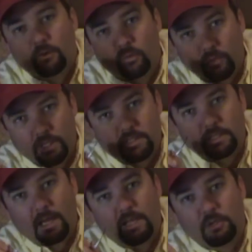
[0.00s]
The
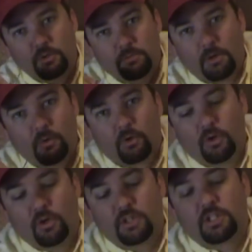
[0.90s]
reason I use Moaner
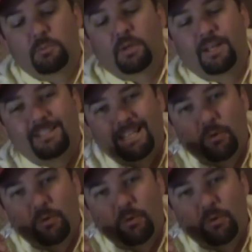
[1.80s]
Hooks is because